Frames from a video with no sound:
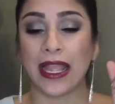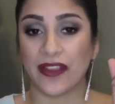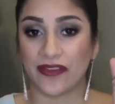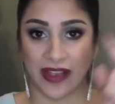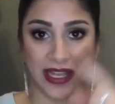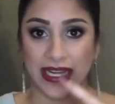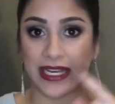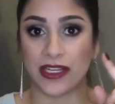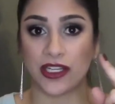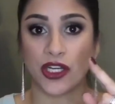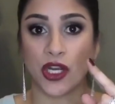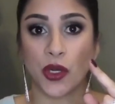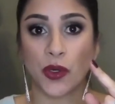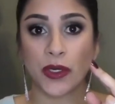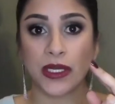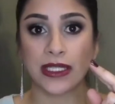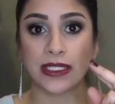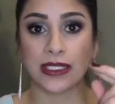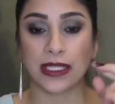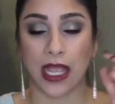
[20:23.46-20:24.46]
if I didn't
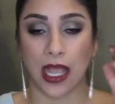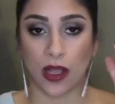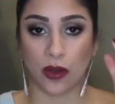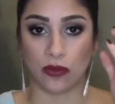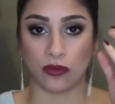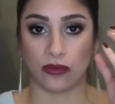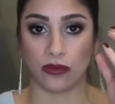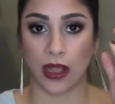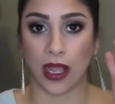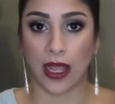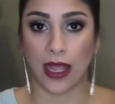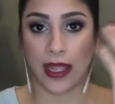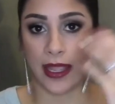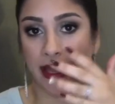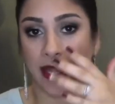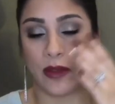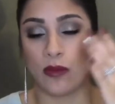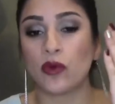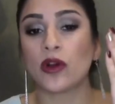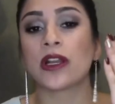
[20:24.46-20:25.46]
notice, I
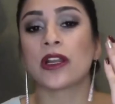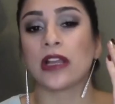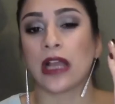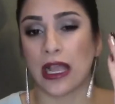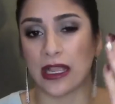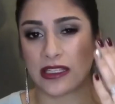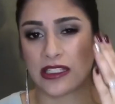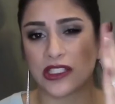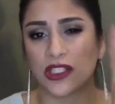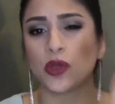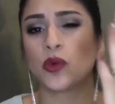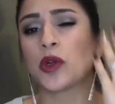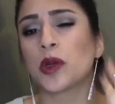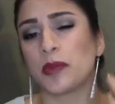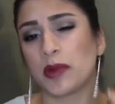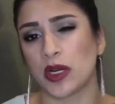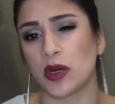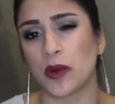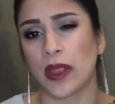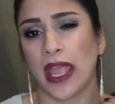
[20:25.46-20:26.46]
It would, I still would
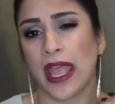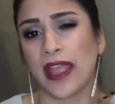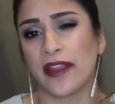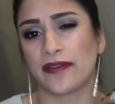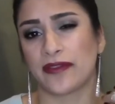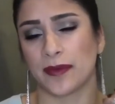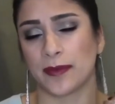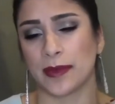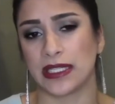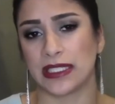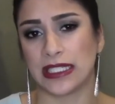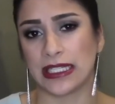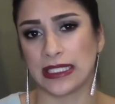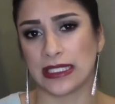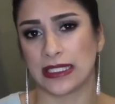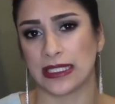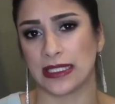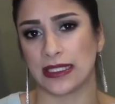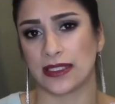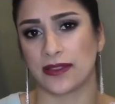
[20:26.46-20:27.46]
have been okay from a
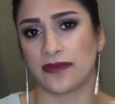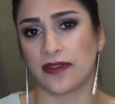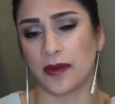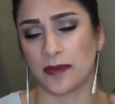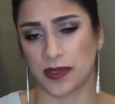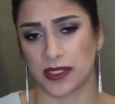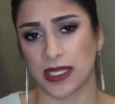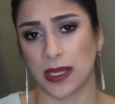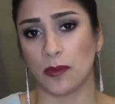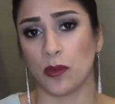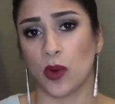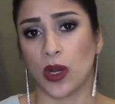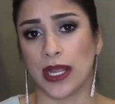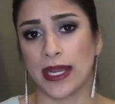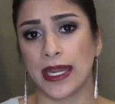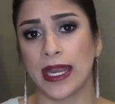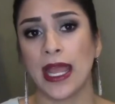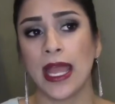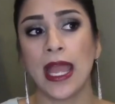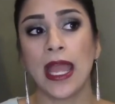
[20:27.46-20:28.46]
distance from
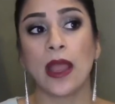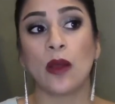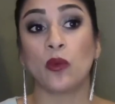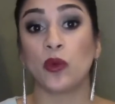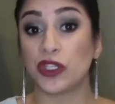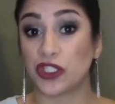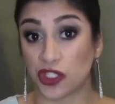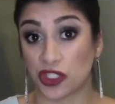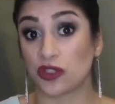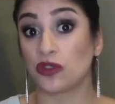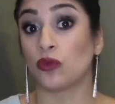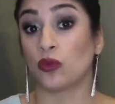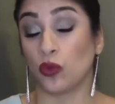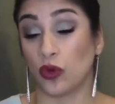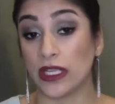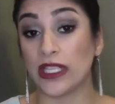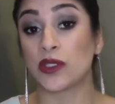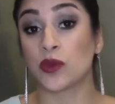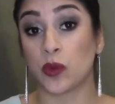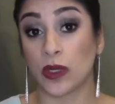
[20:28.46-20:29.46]
someone, which
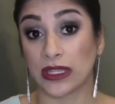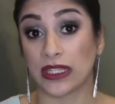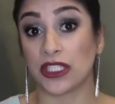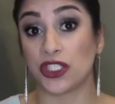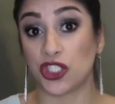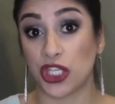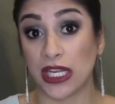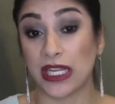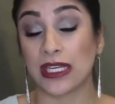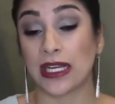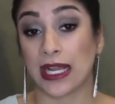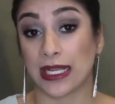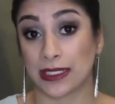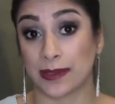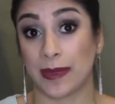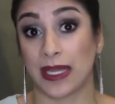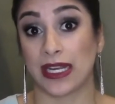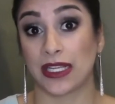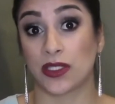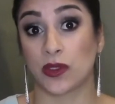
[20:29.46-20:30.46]
is what the Jane
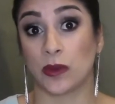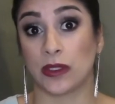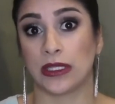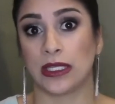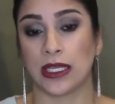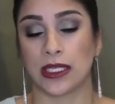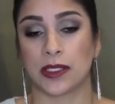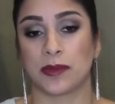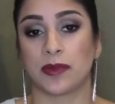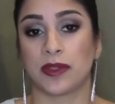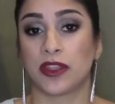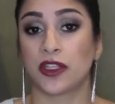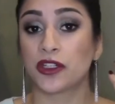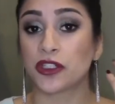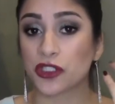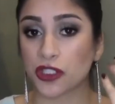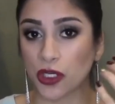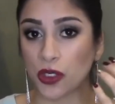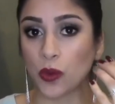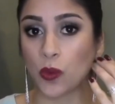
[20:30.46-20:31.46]
Cosmetics one does. But
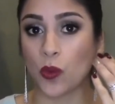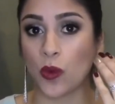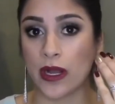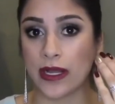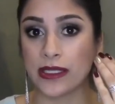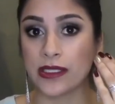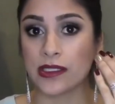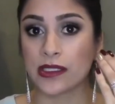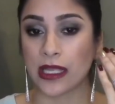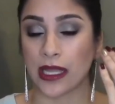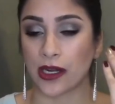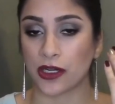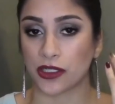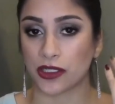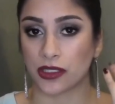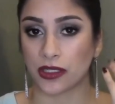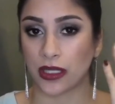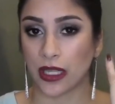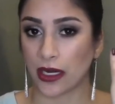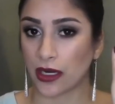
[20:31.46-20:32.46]
there's certain ones that
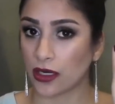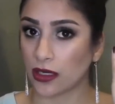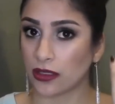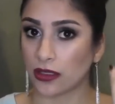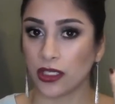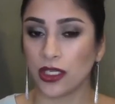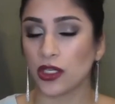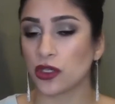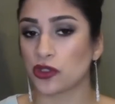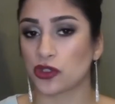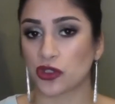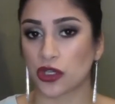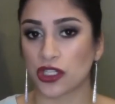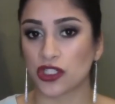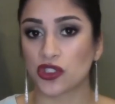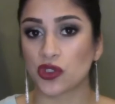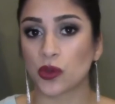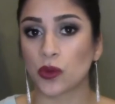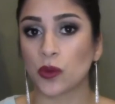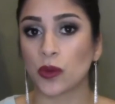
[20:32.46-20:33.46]
are, that are, you know,
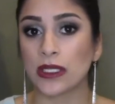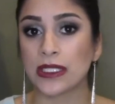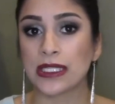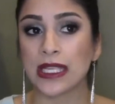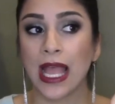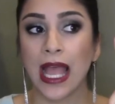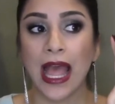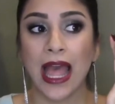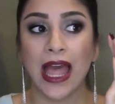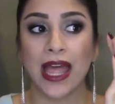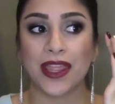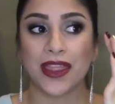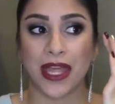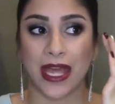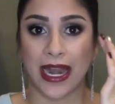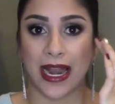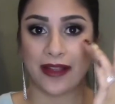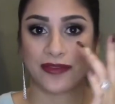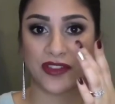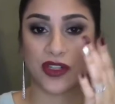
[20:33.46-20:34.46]
drugstore ones
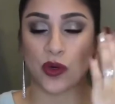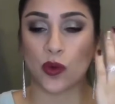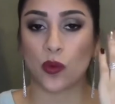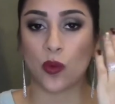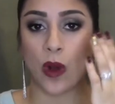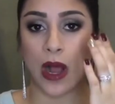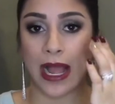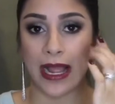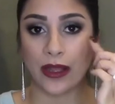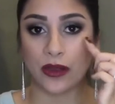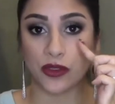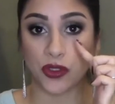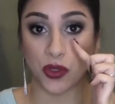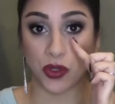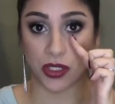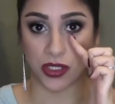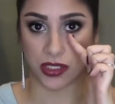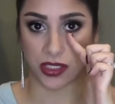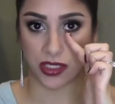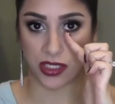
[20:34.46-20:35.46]
that after a while you
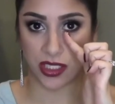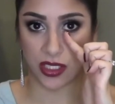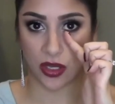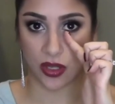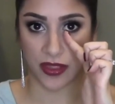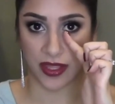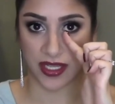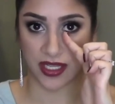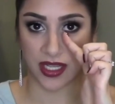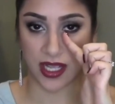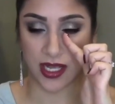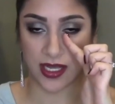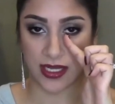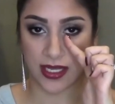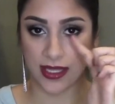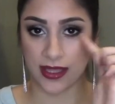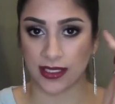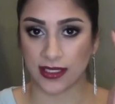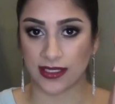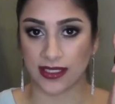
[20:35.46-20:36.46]
can see all the
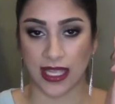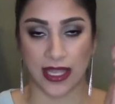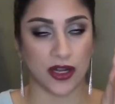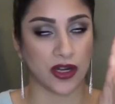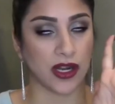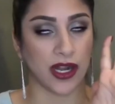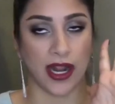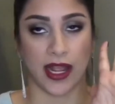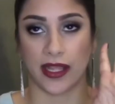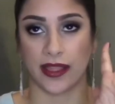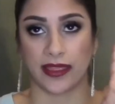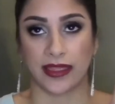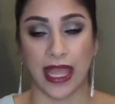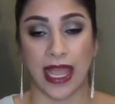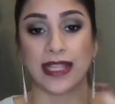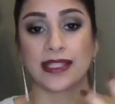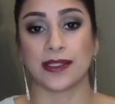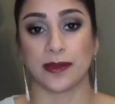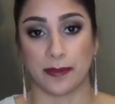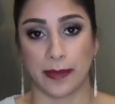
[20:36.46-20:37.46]
gunk in the center, and I,
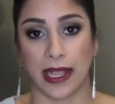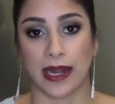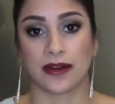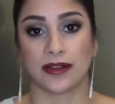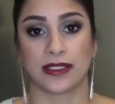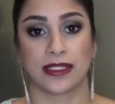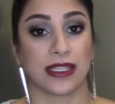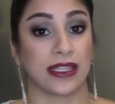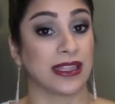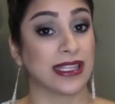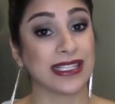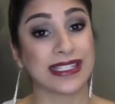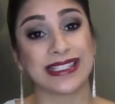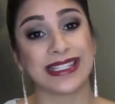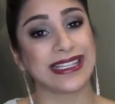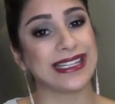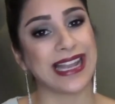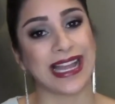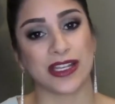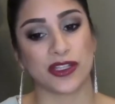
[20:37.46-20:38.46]
that's embarrassing. This
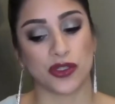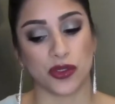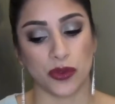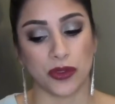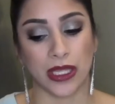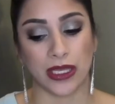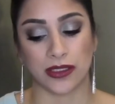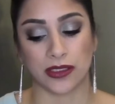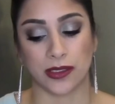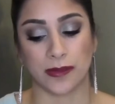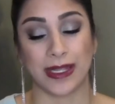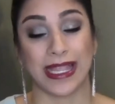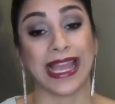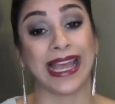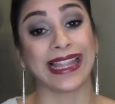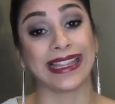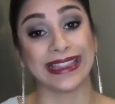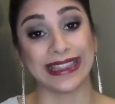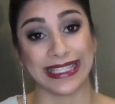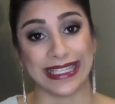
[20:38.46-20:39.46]
did not do that to me,
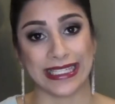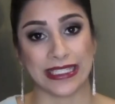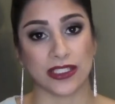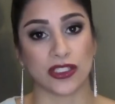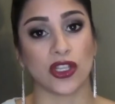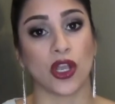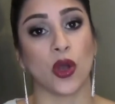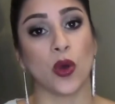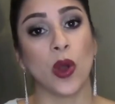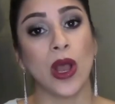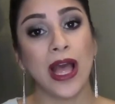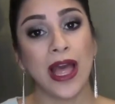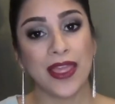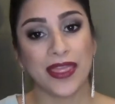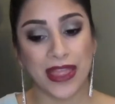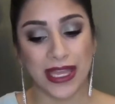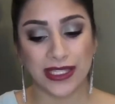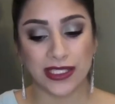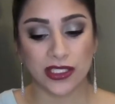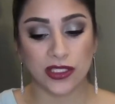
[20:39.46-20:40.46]
at least. So
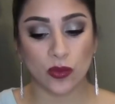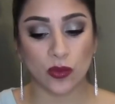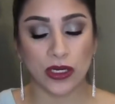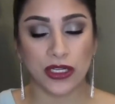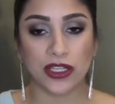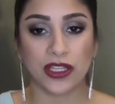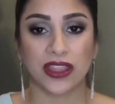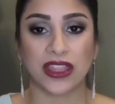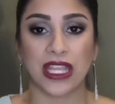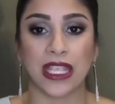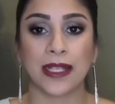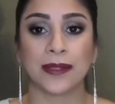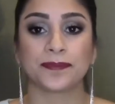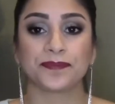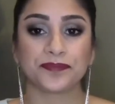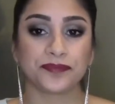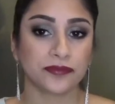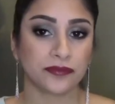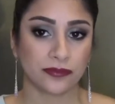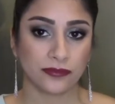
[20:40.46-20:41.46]
that's the one good
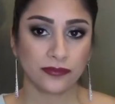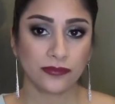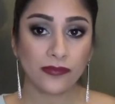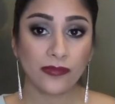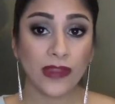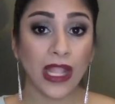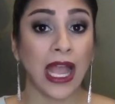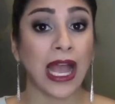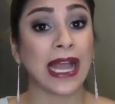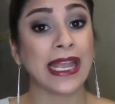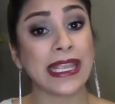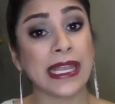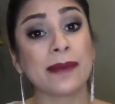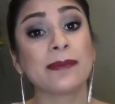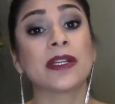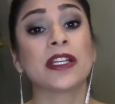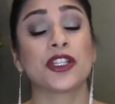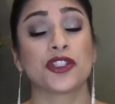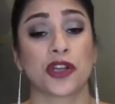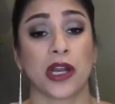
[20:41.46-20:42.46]
thing. I
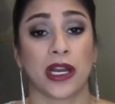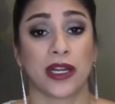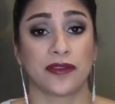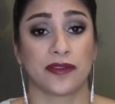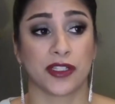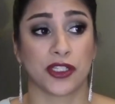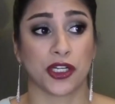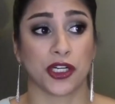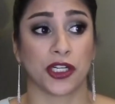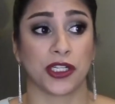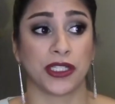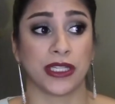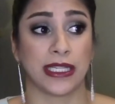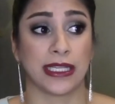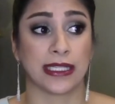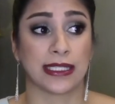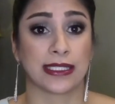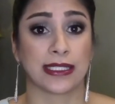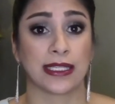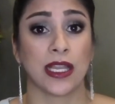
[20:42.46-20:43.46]
am going to try to return
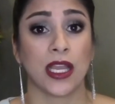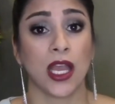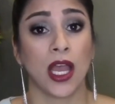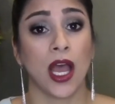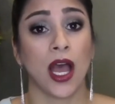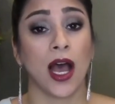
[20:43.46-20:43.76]
this.